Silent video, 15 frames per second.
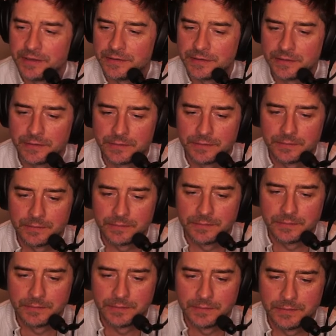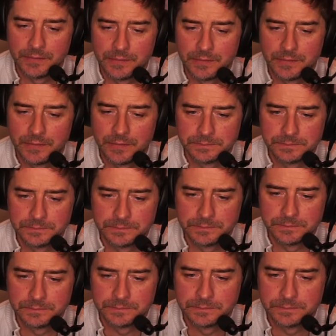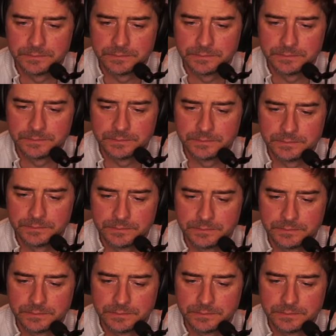it. Move out in 15.